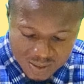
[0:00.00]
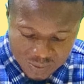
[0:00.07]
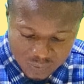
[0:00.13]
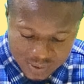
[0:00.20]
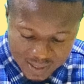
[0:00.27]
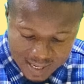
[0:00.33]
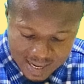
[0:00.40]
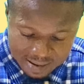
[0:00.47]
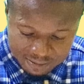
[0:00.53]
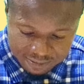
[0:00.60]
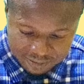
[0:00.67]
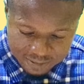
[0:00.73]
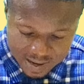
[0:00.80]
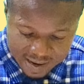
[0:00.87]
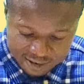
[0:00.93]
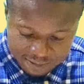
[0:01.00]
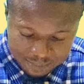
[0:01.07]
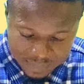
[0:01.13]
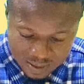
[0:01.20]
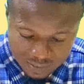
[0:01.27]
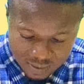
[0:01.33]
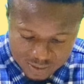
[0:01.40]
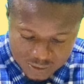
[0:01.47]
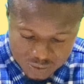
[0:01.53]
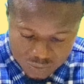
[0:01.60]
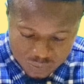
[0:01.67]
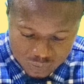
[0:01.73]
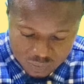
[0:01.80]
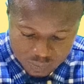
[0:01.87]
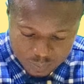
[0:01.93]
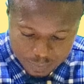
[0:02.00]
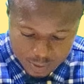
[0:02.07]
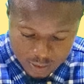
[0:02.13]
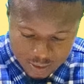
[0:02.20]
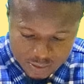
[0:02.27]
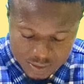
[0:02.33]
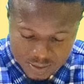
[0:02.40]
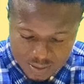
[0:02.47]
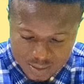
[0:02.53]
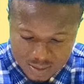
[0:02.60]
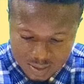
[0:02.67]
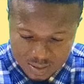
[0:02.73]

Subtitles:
we have 5 power 2 plus